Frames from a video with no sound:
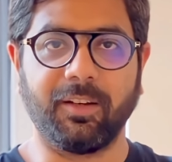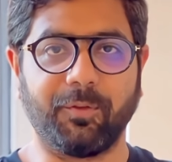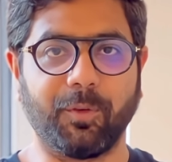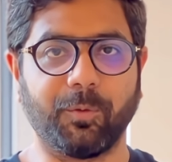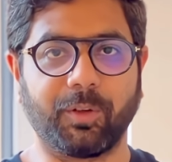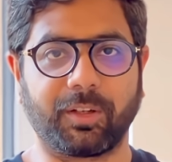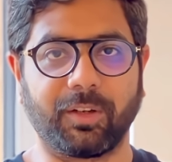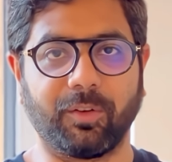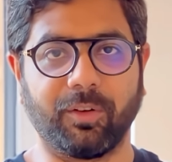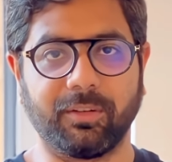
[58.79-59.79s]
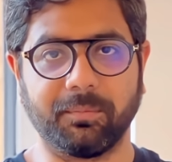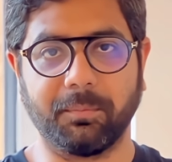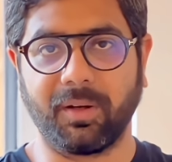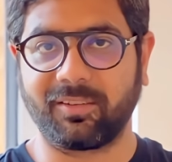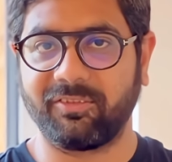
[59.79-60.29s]
If you're working on a
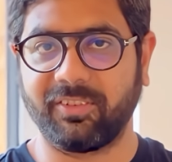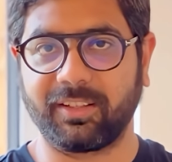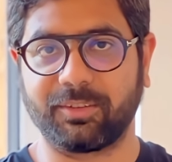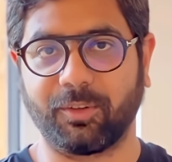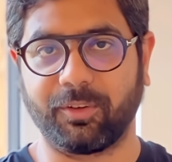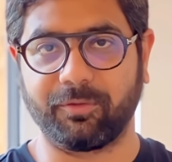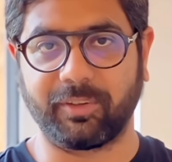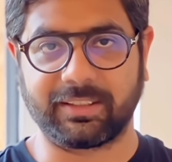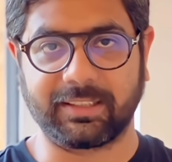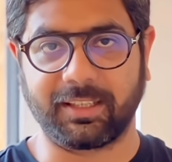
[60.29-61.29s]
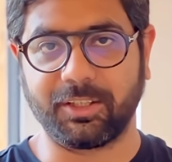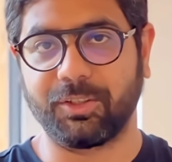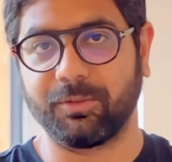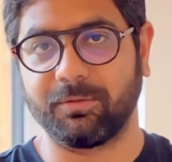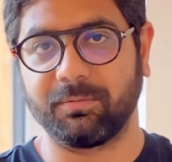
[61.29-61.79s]
bug fix or fixing an
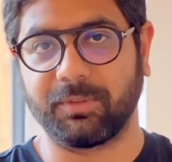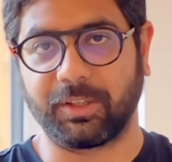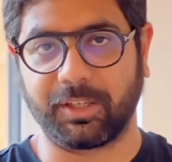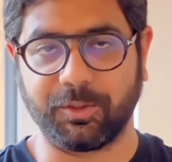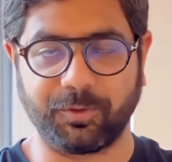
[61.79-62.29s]
issue, you can use